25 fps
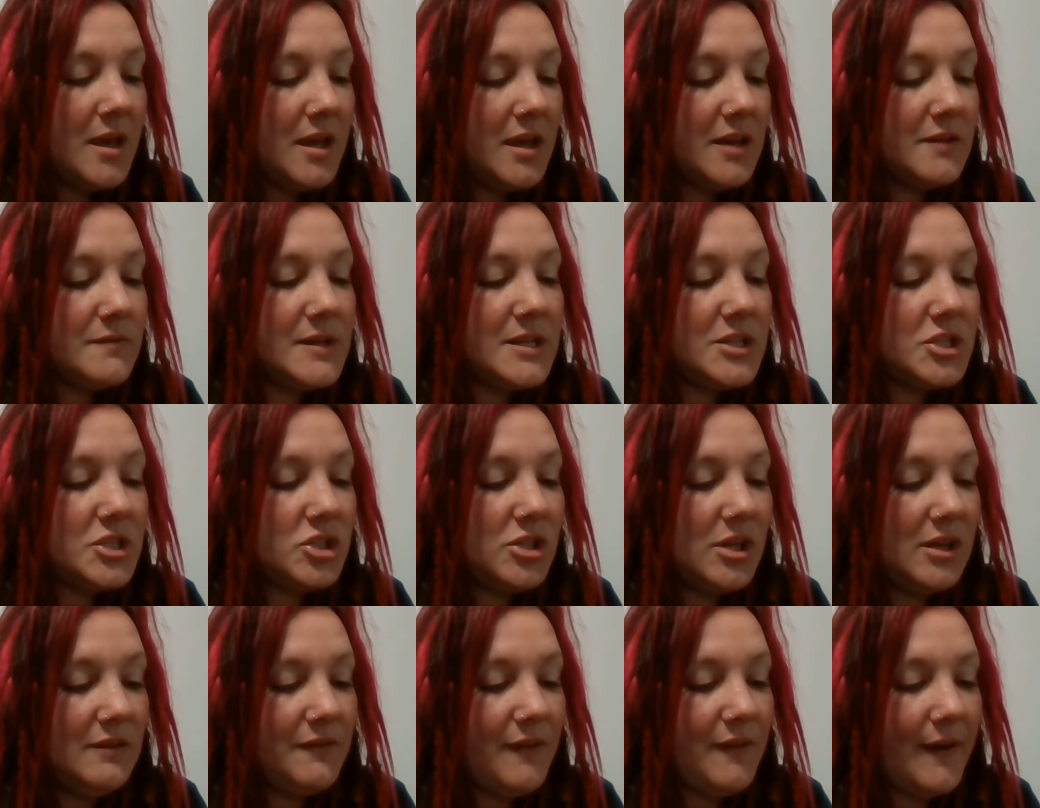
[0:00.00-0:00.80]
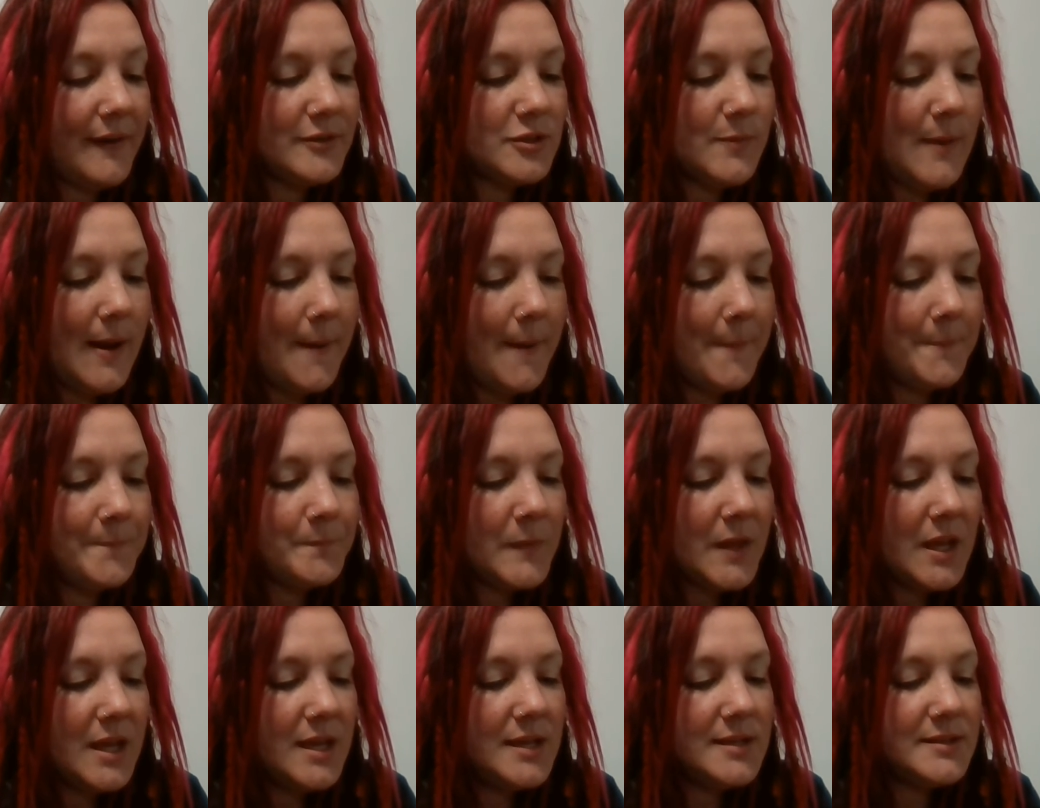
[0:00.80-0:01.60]
He reached in and felt around.
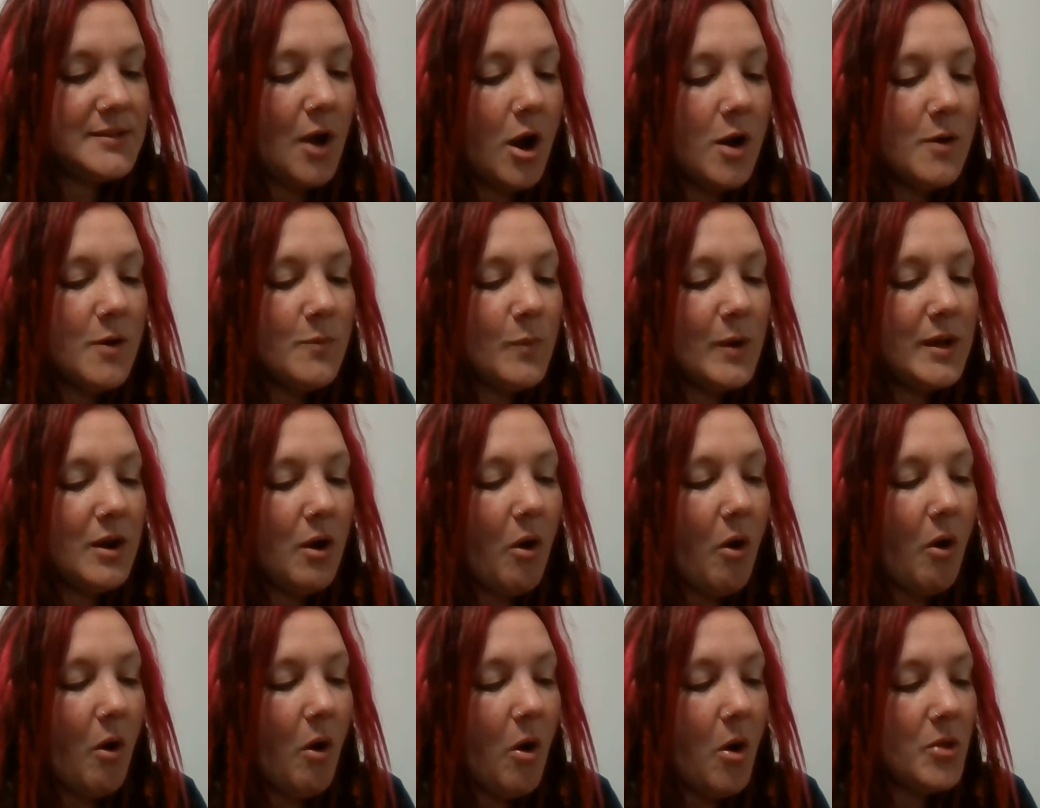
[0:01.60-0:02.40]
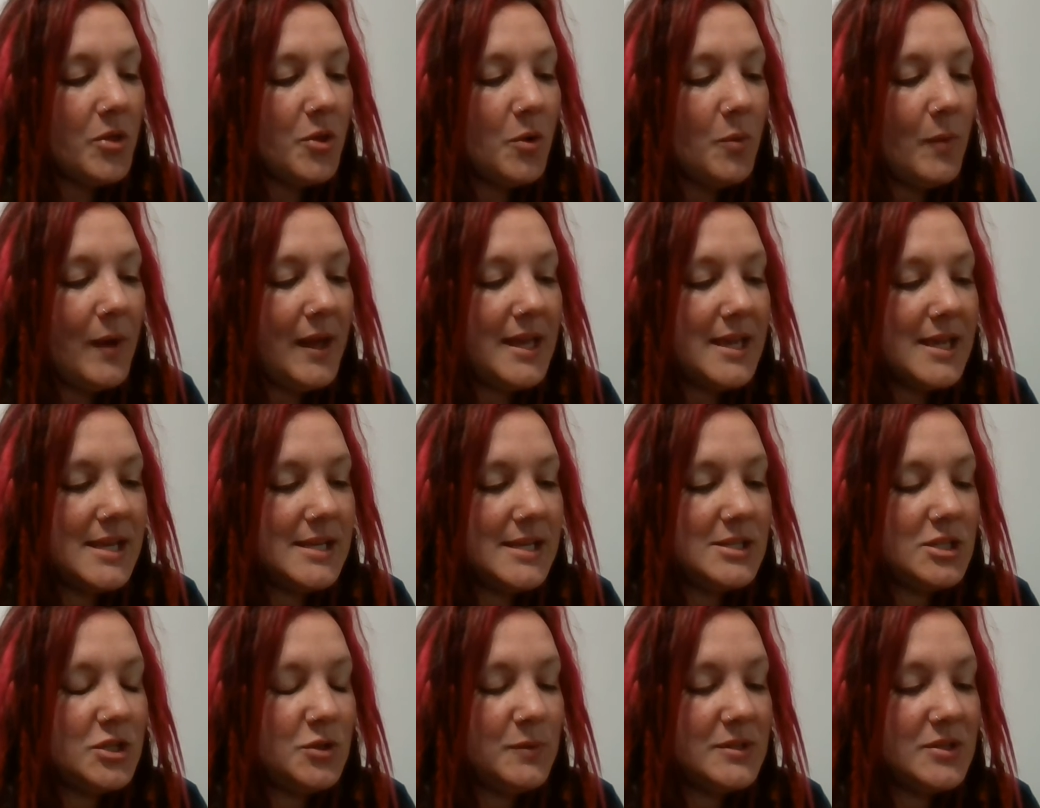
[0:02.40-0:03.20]
His arm went all the way
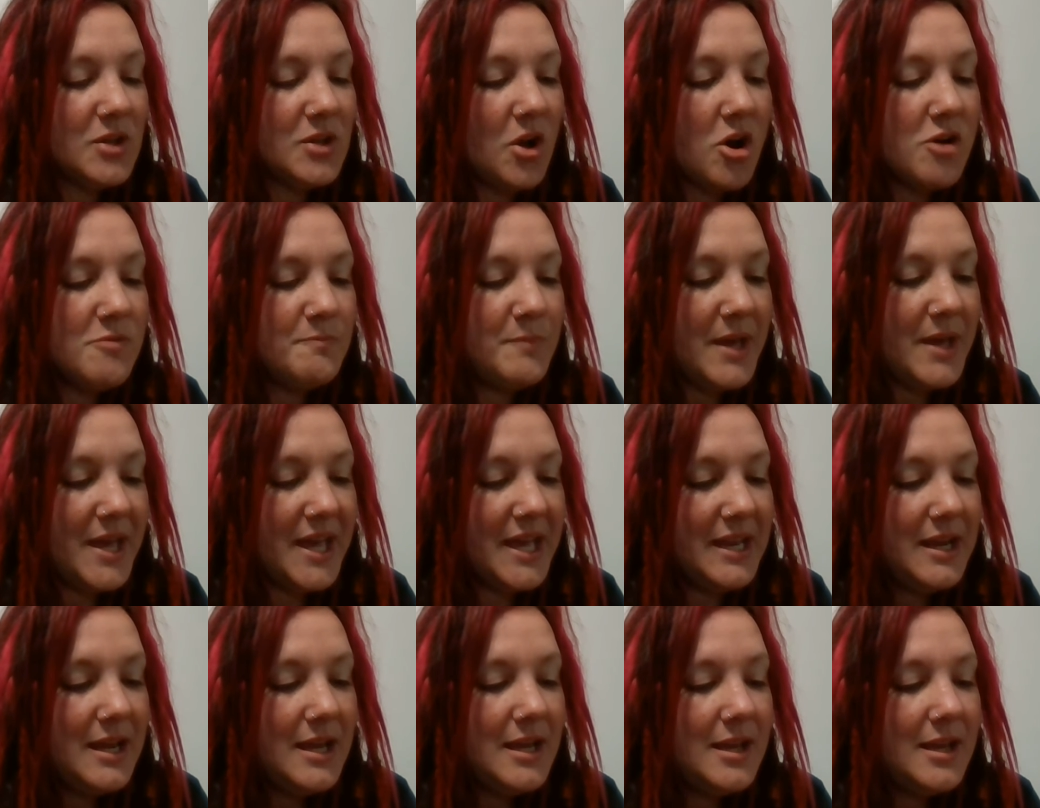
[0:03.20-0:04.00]
into his armpit.